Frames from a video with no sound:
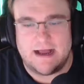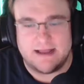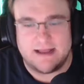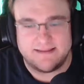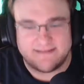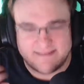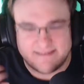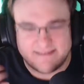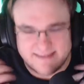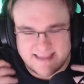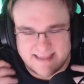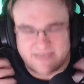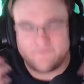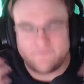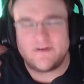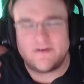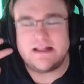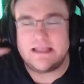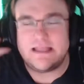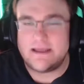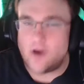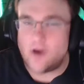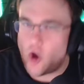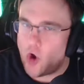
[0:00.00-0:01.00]

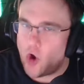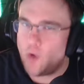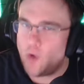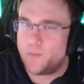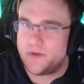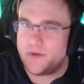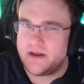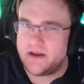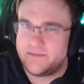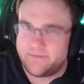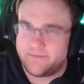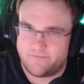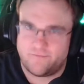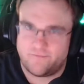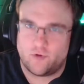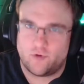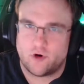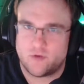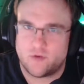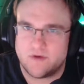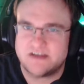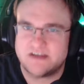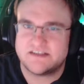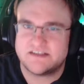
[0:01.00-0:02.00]
Definitely hoping before
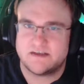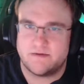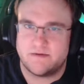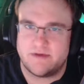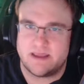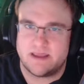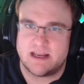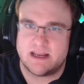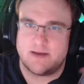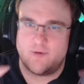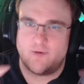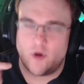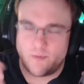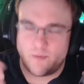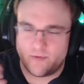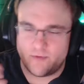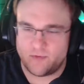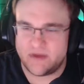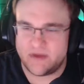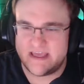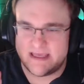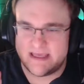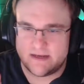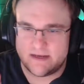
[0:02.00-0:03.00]
WrestleMania. I'm hoping we
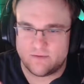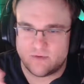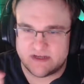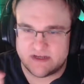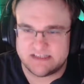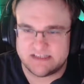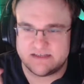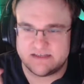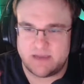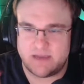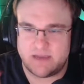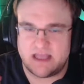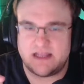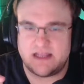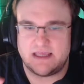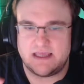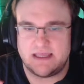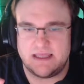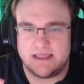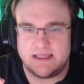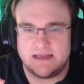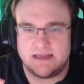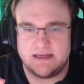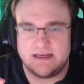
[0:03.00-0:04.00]
get WrestleMania
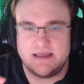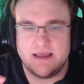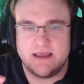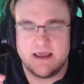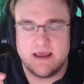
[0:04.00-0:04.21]
in.